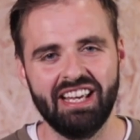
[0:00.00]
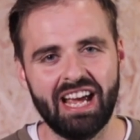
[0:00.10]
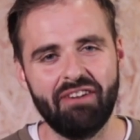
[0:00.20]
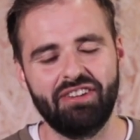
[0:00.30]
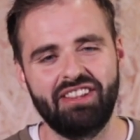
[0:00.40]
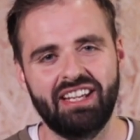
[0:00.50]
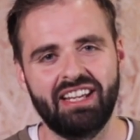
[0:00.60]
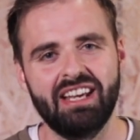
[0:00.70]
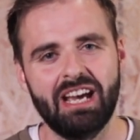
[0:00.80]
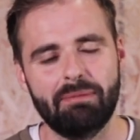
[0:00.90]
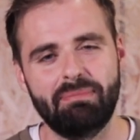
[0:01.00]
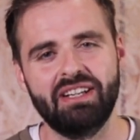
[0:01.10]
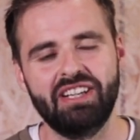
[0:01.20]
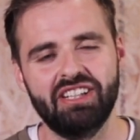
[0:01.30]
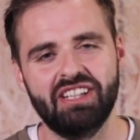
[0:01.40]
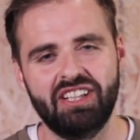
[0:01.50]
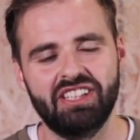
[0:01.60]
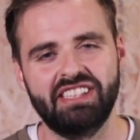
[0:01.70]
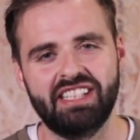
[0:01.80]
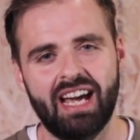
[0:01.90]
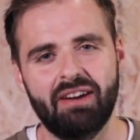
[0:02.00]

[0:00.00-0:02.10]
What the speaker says: Everything had been gutted out.